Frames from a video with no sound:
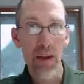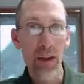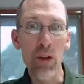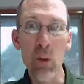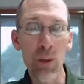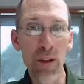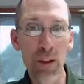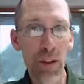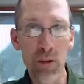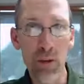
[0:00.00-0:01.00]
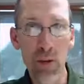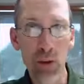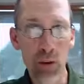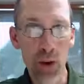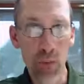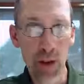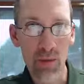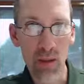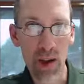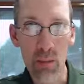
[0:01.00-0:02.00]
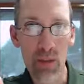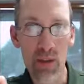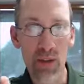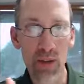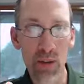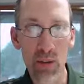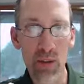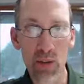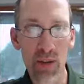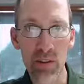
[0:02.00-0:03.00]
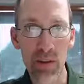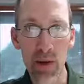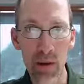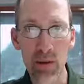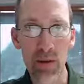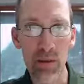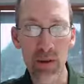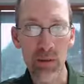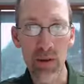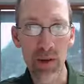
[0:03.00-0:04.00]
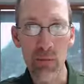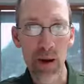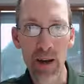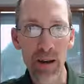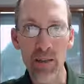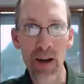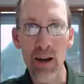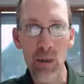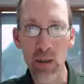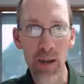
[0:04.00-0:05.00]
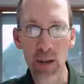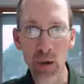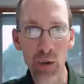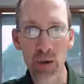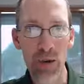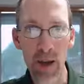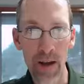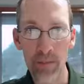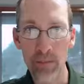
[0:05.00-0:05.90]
You only live for a short amount of time with this illusion that somehow your body is not going to get old and die.